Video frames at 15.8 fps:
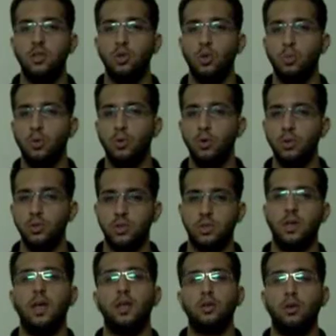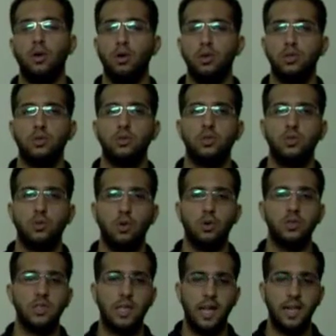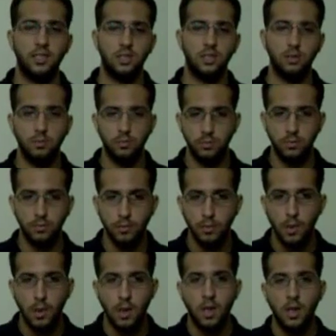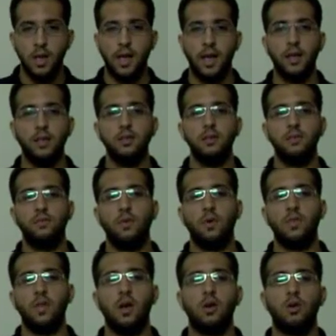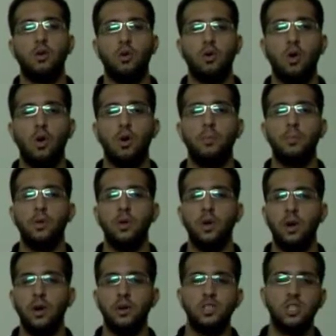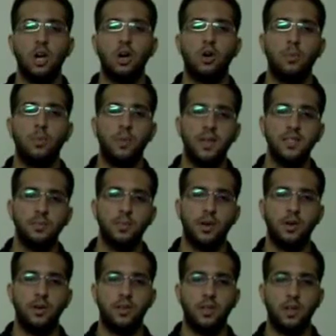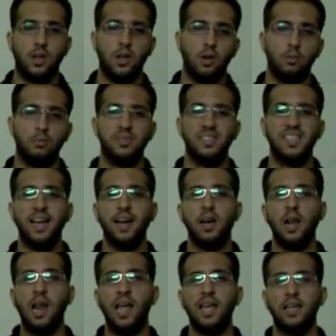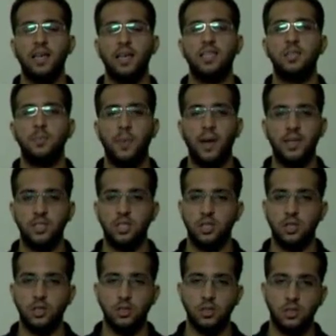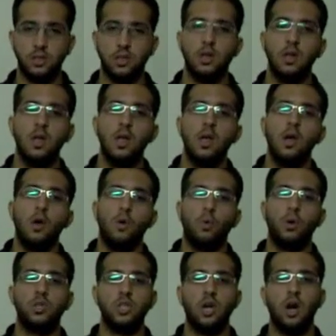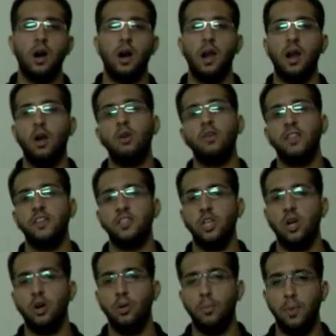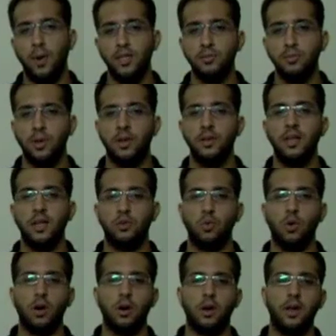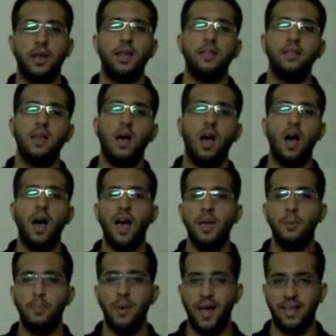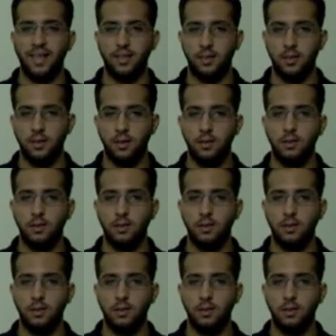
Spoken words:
T-tubules and also stores calcium. And for the corbular sarcoplasmic reticulum, sac-like expansions, which are along the sarcoplasmic network in the I band.